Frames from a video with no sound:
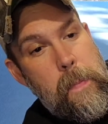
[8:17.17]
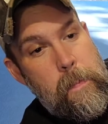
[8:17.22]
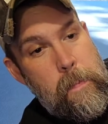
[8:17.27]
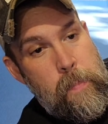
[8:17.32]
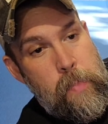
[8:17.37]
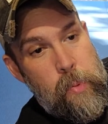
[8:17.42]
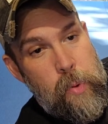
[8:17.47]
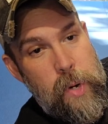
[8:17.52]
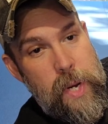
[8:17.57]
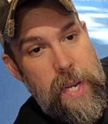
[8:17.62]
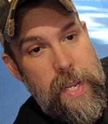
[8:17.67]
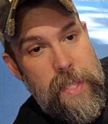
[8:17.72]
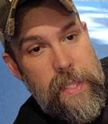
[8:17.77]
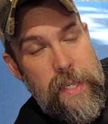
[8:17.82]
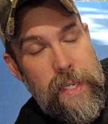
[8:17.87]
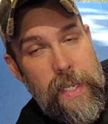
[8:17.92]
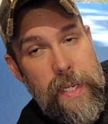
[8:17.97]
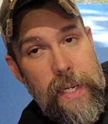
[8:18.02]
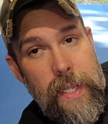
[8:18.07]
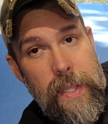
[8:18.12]

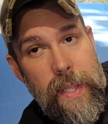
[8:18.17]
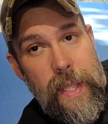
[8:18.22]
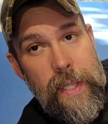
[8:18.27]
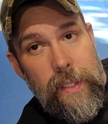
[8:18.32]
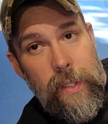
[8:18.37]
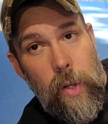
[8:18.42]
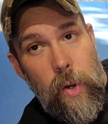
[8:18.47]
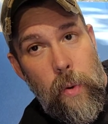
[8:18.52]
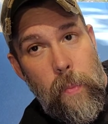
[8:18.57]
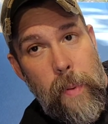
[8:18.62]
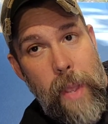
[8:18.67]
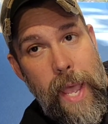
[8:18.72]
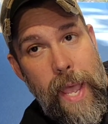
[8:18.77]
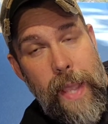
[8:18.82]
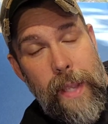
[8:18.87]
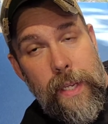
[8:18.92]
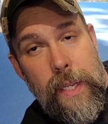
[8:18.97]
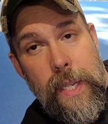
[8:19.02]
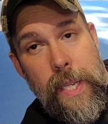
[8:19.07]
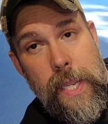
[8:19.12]
breathing into that low
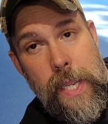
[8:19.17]
back,